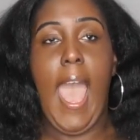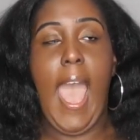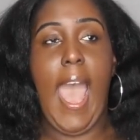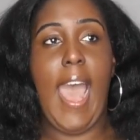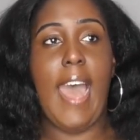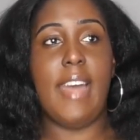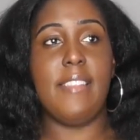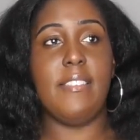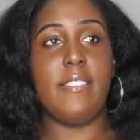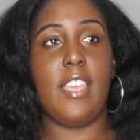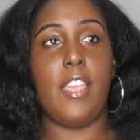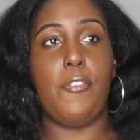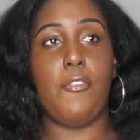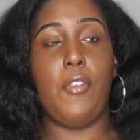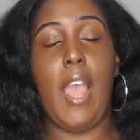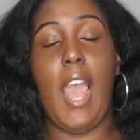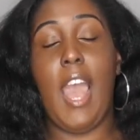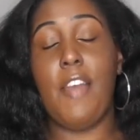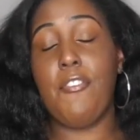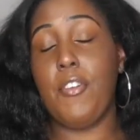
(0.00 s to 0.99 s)
And if
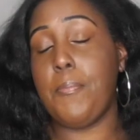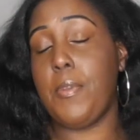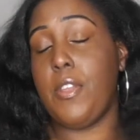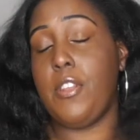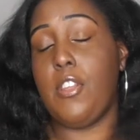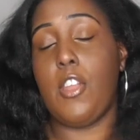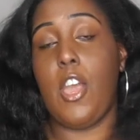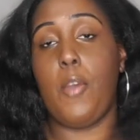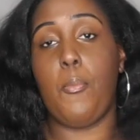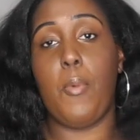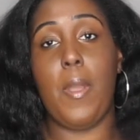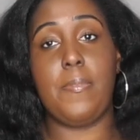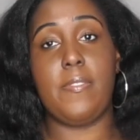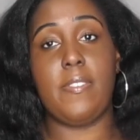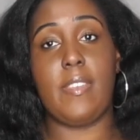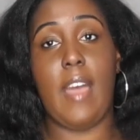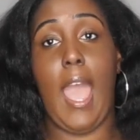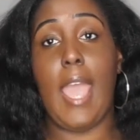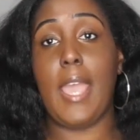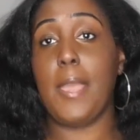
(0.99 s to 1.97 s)
you haven't been on their
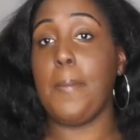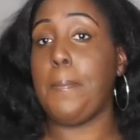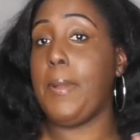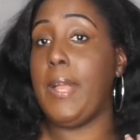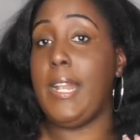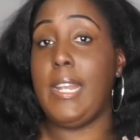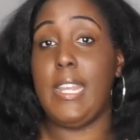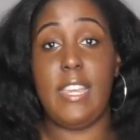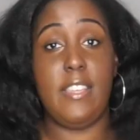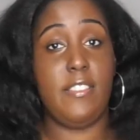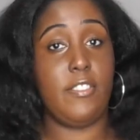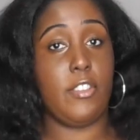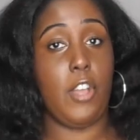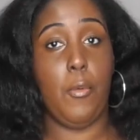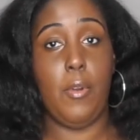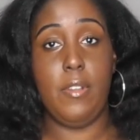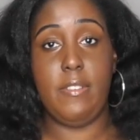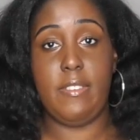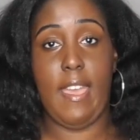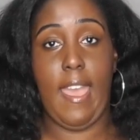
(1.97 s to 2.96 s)
website, please
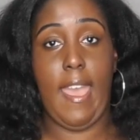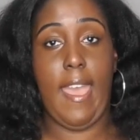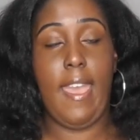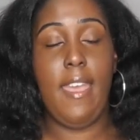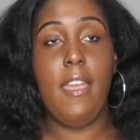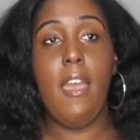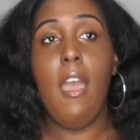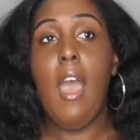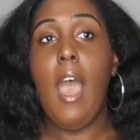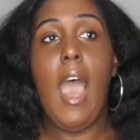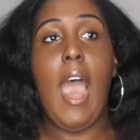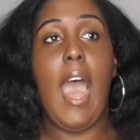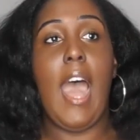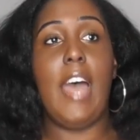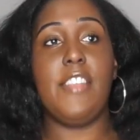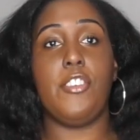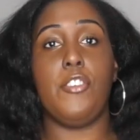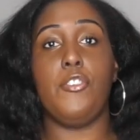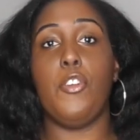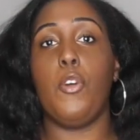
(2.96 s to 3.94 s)
go on there.
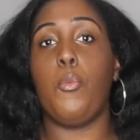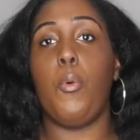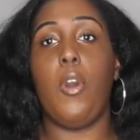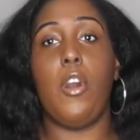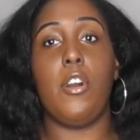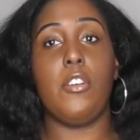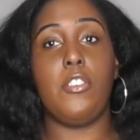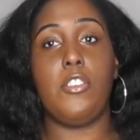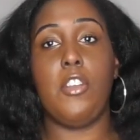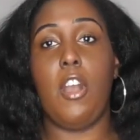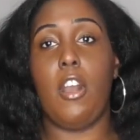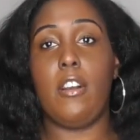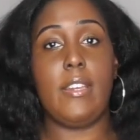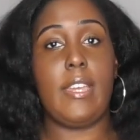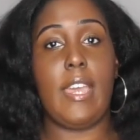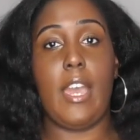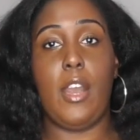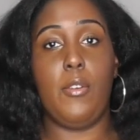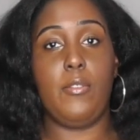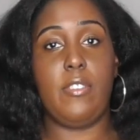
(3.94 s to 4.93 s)
I don't know what young
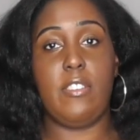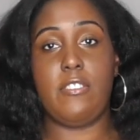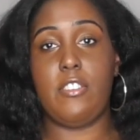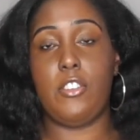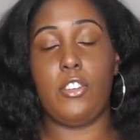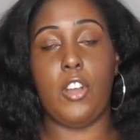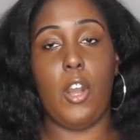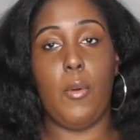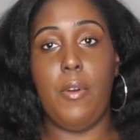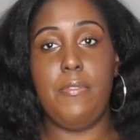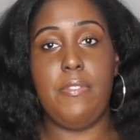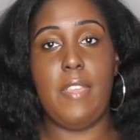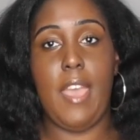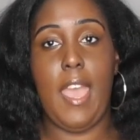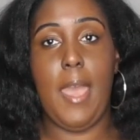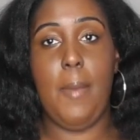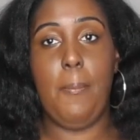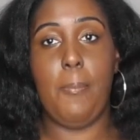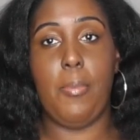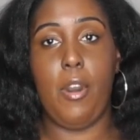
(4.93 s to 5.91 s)
girl doesn't go on
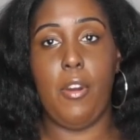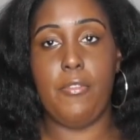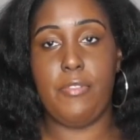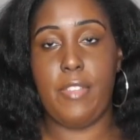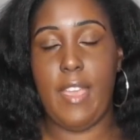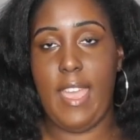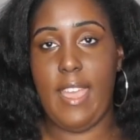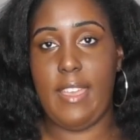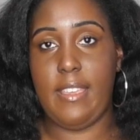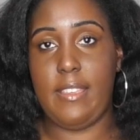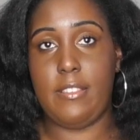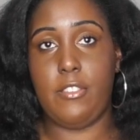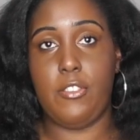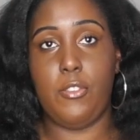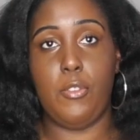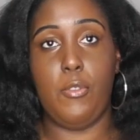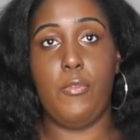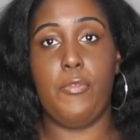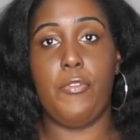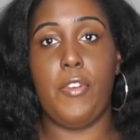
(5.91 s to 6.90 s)
there, but they
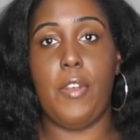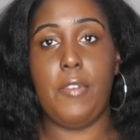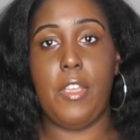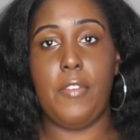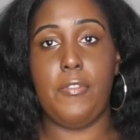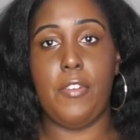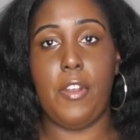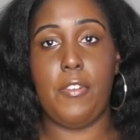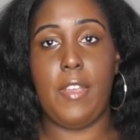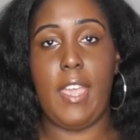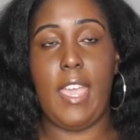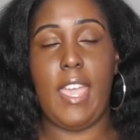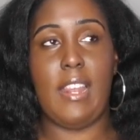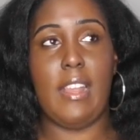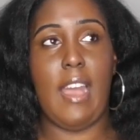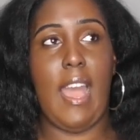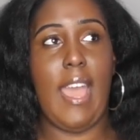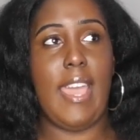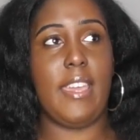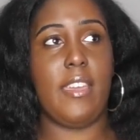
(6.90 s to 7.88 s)
do very, very
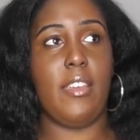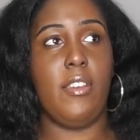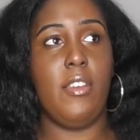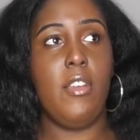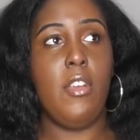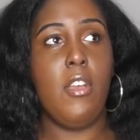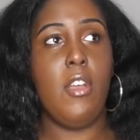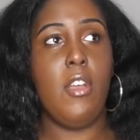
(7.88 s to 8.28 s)
like